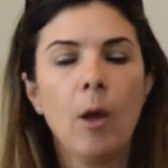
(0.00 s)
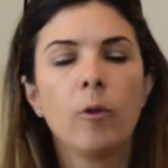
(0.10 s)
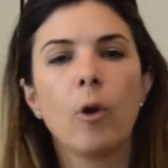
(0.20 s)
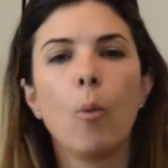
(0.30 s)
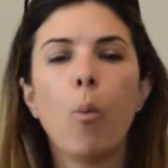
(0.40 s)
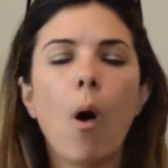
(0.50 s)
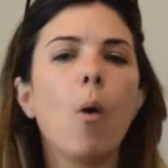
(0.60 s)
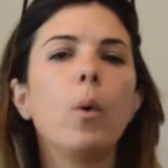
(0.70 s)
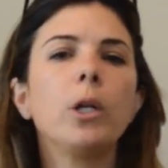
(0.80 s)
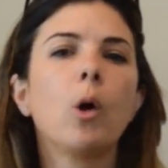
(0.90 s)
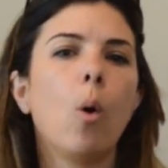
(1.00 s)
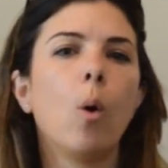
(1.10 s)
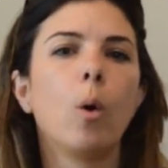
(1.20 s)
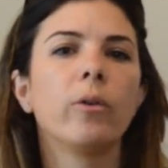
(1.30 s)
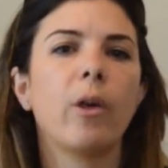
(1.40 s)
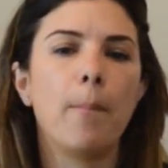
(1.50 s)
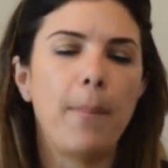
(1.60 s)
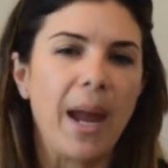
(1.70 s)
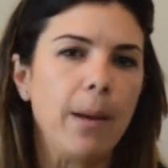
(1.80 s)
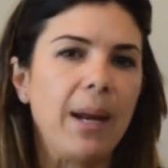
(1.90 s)
So what would cause a
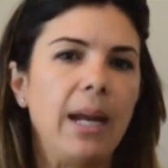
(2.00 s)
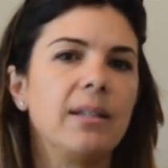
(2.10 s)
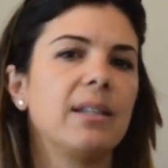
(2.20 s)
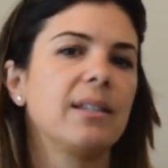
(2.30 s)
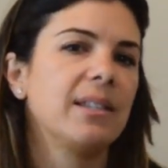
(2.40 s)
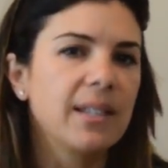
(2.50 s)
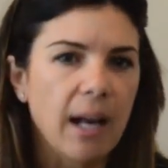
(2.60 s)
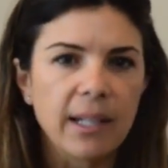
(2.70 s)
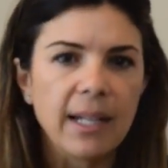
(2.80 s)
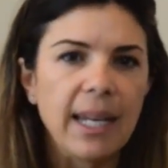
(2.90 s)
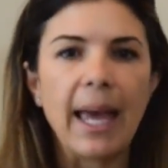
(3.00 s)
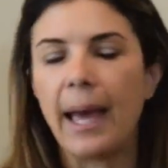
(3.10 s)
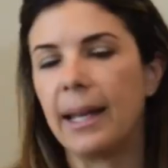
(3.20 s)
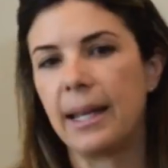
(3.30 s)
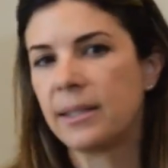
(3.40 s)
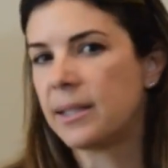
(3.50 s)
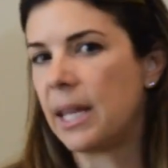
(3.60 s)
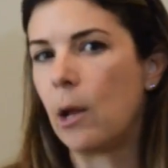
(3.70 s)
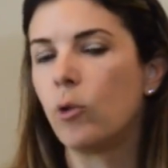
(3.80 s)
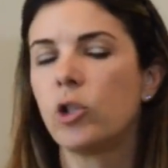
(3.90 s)
baby to suddenly get a
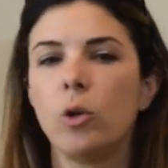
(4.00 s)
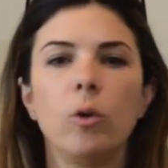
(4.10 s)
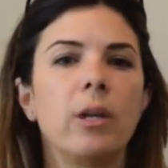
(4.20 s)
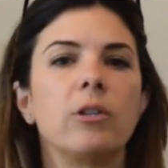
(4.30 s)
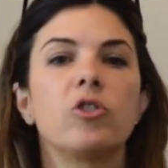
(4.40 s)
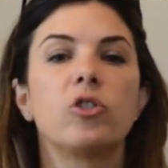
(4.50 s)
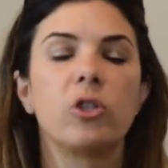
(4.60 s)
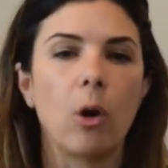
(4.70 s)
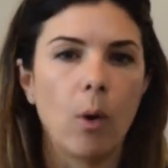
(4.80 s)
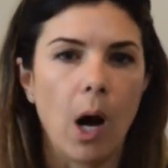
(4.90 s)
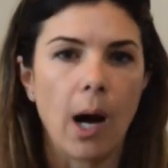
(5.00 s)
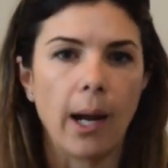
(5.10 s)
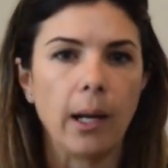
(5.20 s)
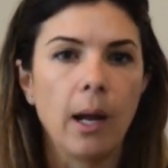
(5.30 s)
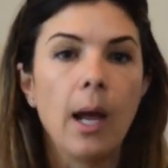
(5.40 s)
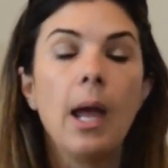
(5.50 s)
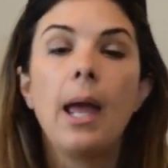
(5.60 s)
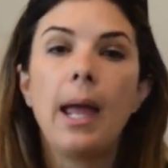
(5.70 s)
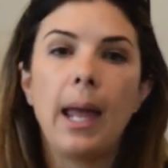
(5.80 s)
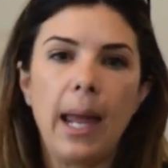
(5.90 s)
CO2 that's so high?
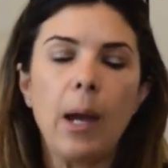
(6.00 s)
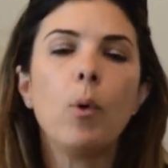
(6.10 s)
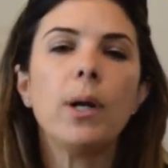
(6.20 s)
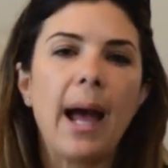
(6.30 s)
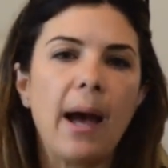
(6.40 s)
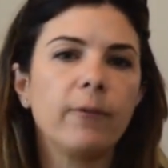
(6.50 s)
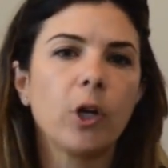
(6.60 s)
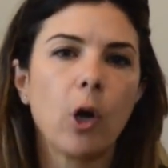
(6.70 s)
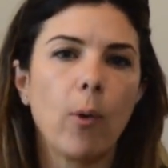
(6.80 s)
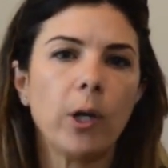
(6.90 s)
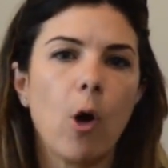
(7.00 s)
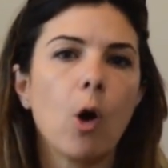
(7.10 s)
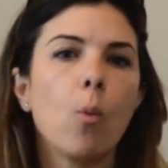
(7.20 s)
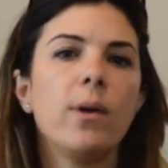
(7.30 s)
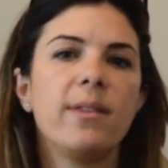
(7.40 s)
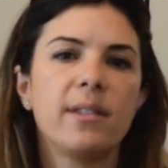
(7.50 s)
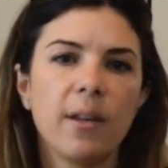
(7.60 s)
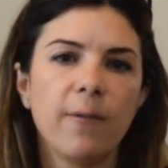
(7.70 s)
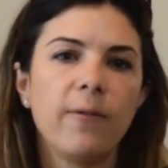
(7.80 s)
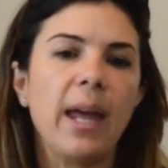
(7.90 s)
it would have to go along with
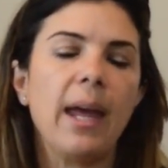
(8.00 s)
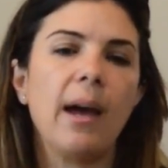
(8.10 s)
severe